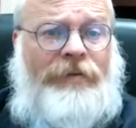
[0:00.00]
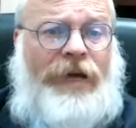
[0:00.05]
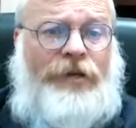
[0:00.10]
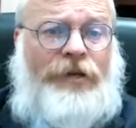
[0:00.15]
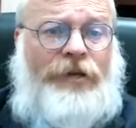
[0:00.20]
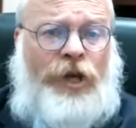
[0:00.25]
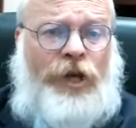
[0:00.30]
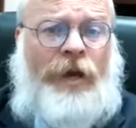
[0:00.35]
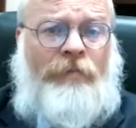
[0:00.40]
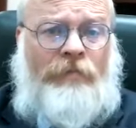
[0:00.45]

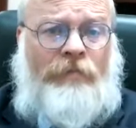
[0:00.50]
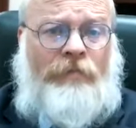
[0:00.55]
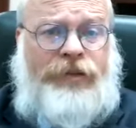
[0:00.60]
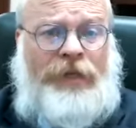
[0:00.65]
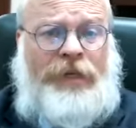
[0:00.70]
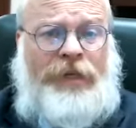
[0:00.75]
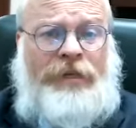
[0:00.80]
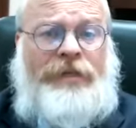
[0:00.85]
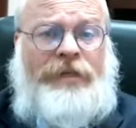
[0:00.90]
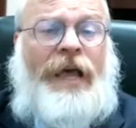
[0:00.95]
Hashem,
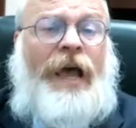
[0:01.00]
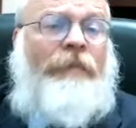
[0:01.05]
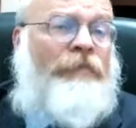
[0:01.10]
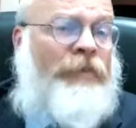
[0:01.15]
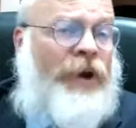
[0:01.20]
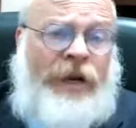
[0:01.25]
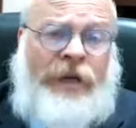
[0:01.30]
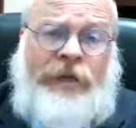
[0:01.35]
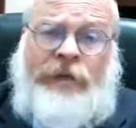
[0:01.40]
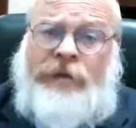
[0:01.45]
please, I'm
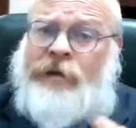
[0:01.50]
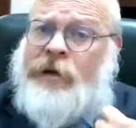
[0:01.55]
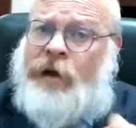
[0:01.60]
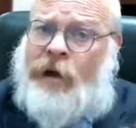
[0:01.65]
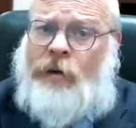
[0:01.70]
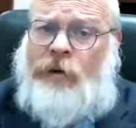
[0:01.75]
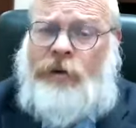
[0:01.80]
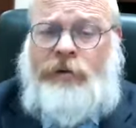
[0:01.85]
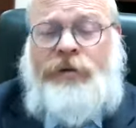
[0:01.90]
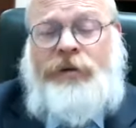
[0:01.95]
ready to
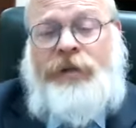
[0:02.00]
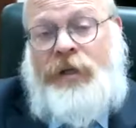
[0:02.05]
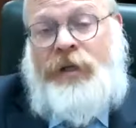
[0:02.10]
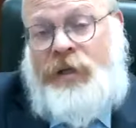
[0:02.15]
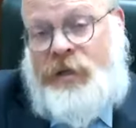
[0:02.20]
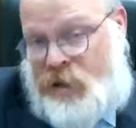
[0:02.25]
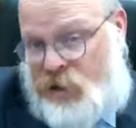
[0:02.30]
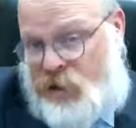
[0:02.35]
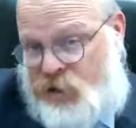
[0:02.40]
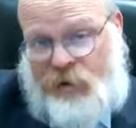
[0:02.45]
go.
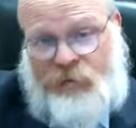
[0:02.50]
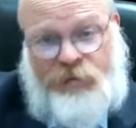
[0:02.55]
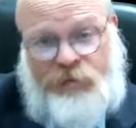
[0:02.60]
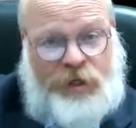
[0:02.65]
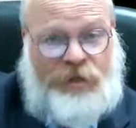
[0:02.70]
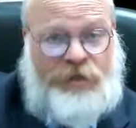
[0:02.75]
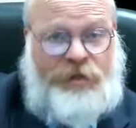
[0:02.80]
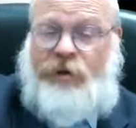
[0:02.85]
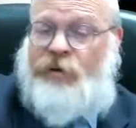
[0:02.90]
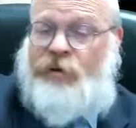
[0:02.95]
So Hashem
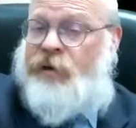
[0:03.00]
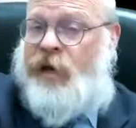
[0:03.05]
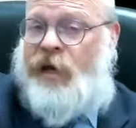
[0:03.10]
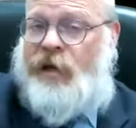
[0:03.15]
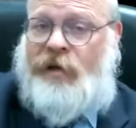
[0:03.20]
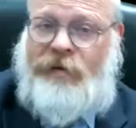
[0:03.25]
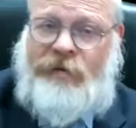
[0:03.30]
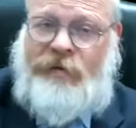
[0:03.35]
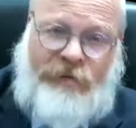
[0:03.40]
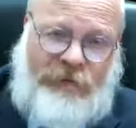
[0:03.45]
says,
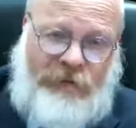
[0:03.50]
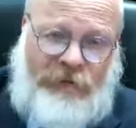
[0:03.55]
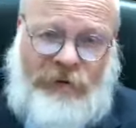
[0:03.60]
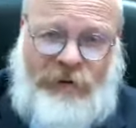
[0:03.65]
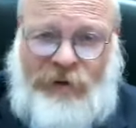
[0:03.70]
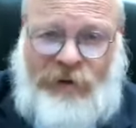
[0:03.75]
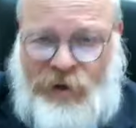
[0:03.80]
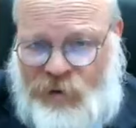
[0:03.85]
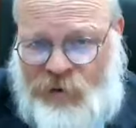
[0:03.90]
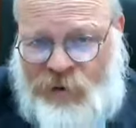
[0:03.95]
okay,
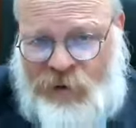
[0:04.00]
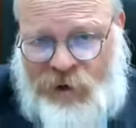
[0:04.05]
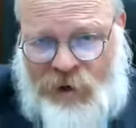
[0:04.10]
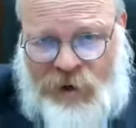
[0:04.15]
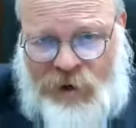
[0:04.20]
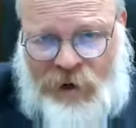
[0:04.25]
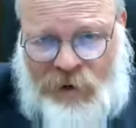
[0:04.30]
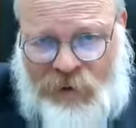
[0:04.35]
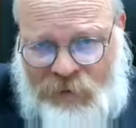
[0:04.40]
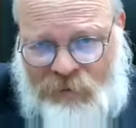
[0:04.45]
you
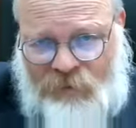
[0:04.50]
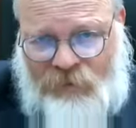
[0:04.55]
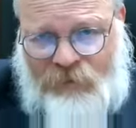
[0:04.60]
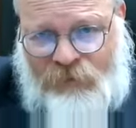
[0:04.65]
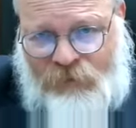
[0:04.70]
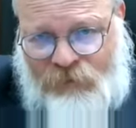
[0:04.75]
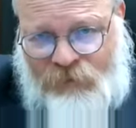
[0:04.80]
can go.